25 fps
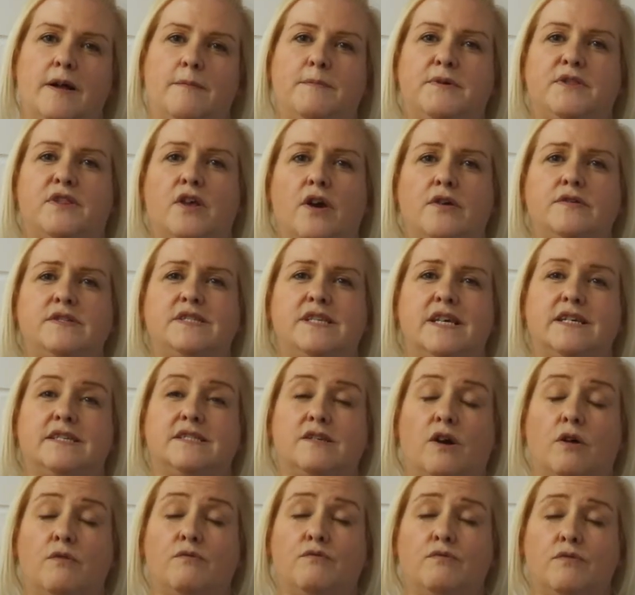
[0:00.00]
But those
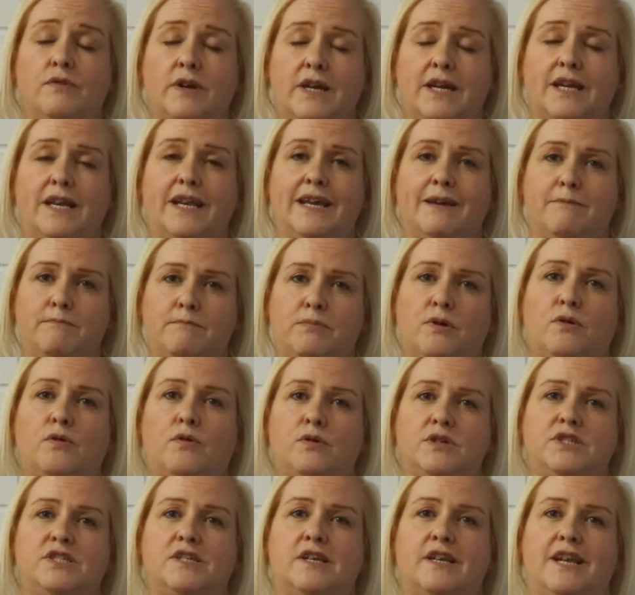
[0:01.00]
things are really
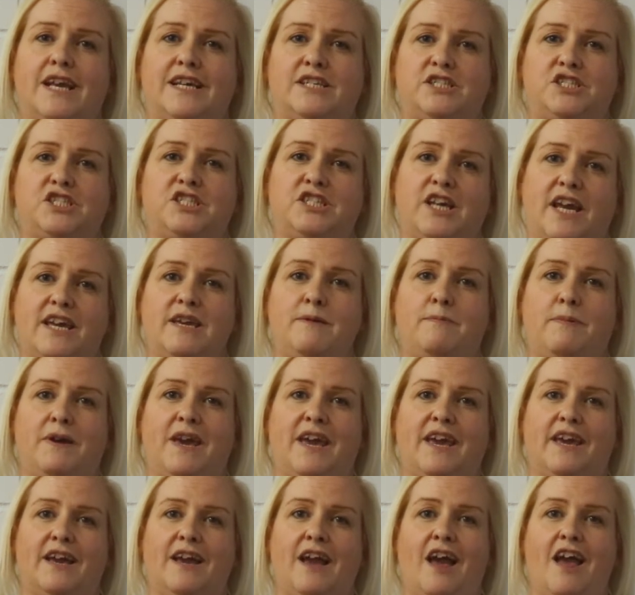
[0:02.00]
important in
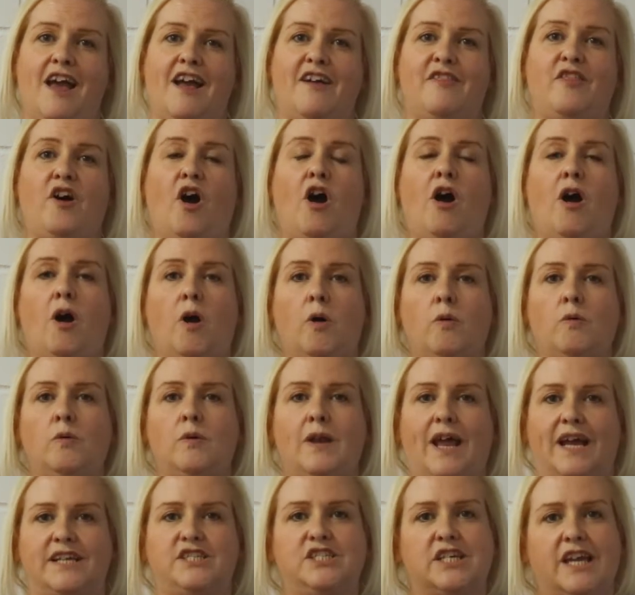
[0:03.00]
shaping the
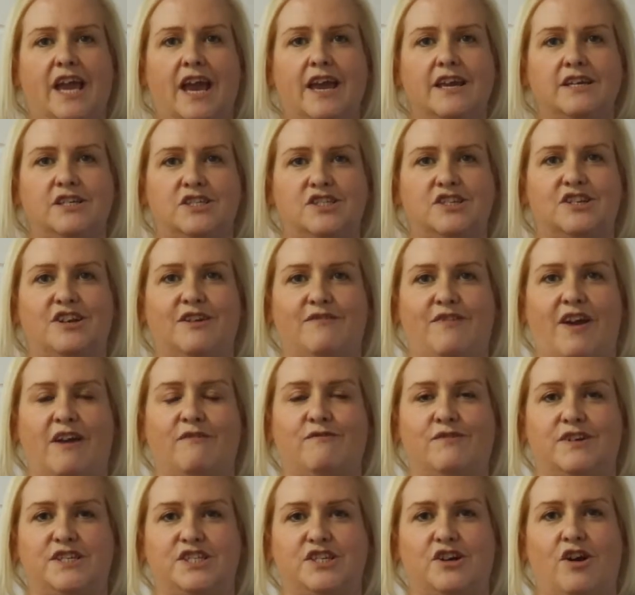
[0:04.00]
whole education of
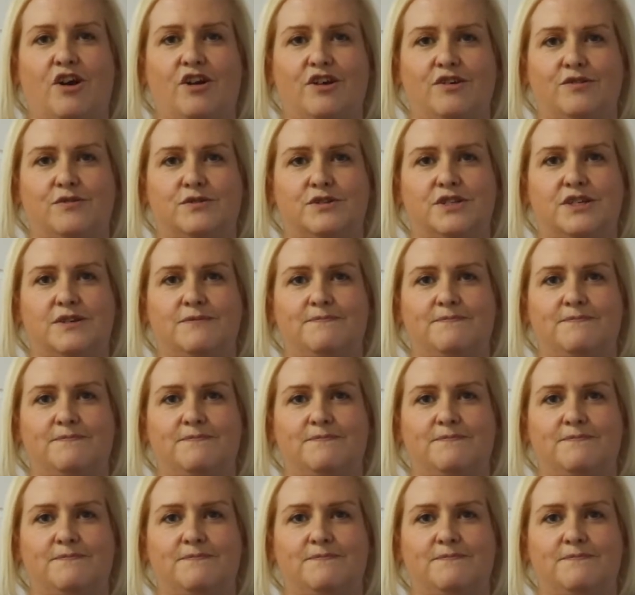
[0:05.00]
every child.